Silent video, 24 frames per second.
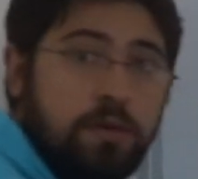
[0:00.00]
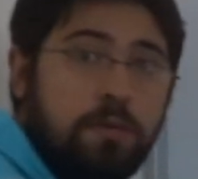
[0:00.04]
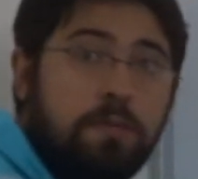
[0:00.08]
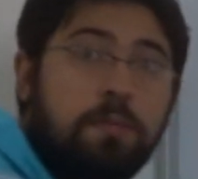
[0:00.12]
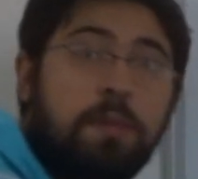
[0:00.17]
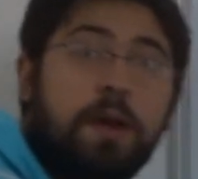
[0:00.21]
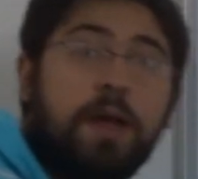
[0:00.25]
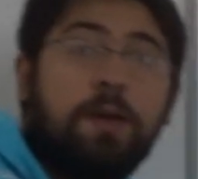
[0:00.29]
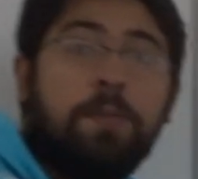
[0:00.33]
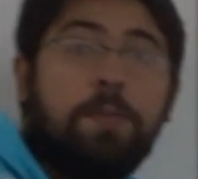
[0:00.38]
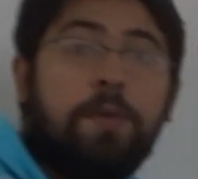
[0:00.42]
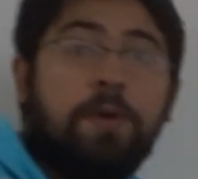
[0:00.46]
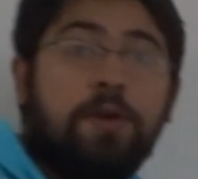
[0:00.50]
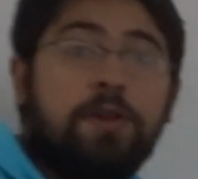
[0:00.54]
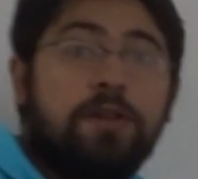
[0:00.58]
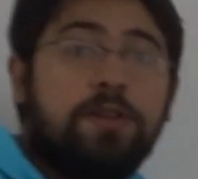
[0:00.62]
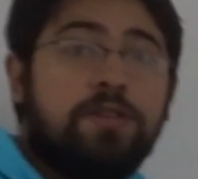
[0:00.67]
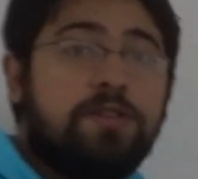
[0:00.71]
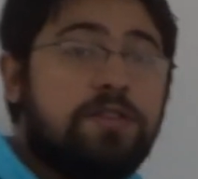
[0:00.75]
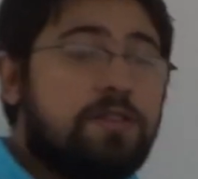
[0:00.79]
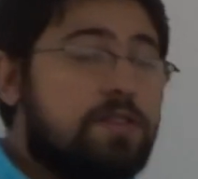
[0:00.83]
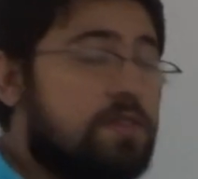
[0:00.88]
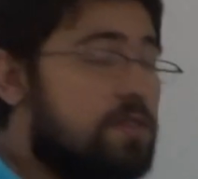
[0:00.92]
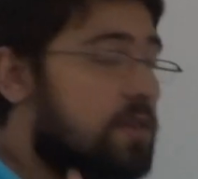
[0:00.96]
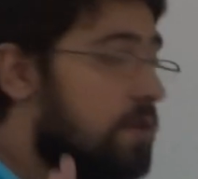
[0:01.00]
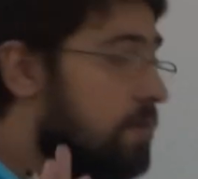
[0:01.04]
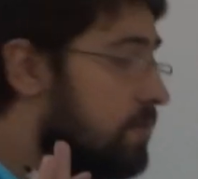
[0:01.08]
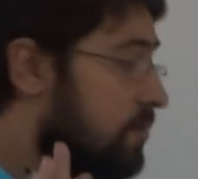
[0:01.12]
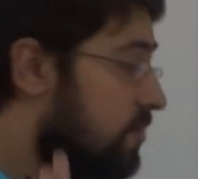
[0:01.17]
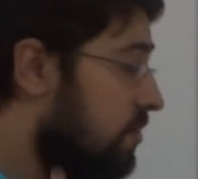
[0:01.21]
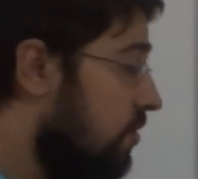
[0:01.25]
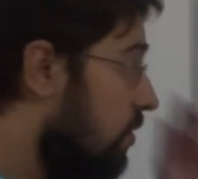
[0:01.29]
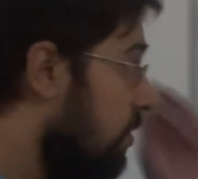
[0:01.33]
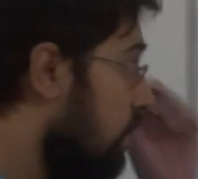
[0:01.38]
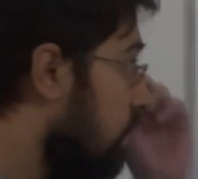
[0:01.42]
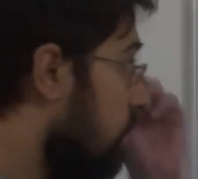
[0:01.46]
My apologies, I'm
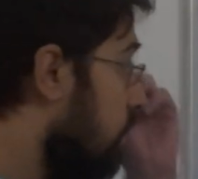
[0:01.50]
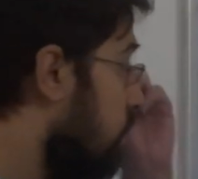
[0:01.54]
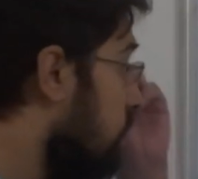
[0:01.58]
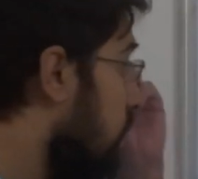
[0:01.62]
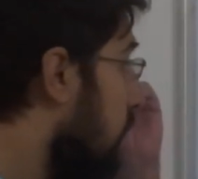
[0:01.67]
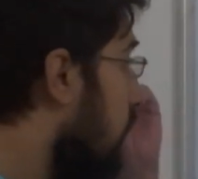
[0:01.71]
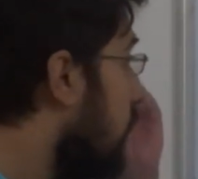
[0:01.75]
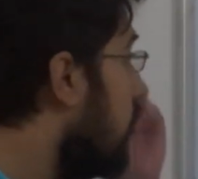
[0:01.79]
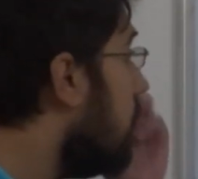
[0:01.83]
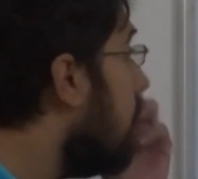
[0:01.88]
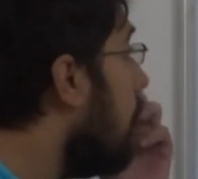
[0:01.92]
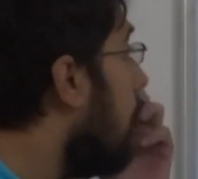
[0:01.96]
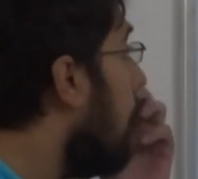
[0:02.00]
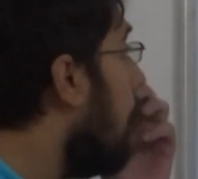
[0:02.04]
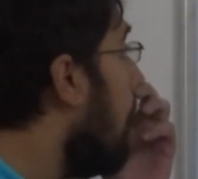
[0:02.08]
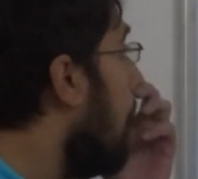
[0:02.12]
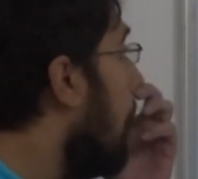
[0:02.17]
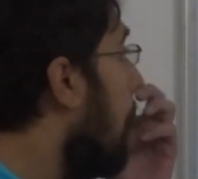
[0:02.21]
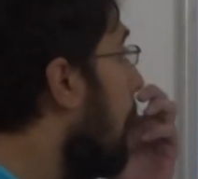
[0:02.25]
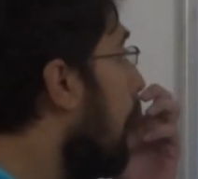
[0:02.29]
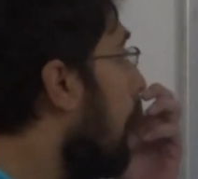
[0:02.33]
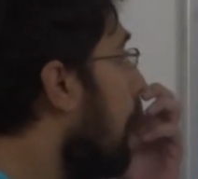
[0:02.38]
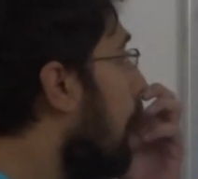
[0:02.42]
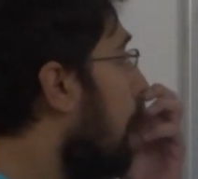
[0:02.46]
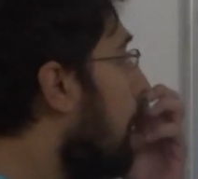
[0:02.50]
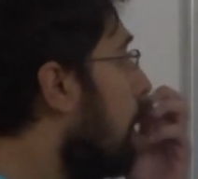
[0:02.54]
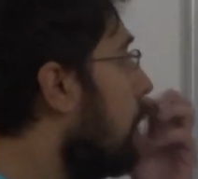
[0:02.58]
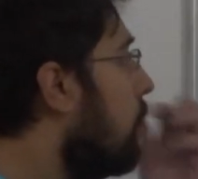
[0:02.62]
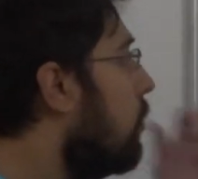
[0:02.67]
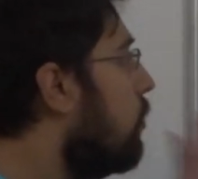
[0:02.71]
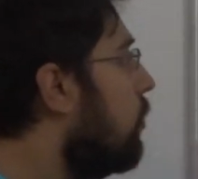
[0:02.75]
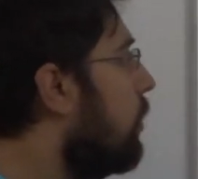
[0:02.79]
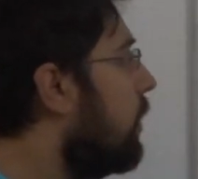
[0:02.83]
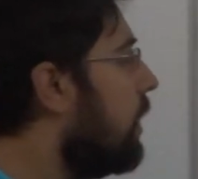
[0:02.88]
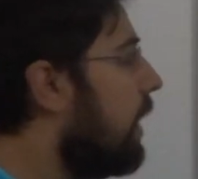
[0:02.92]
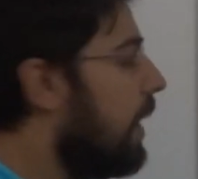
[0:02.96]
sorry for that. It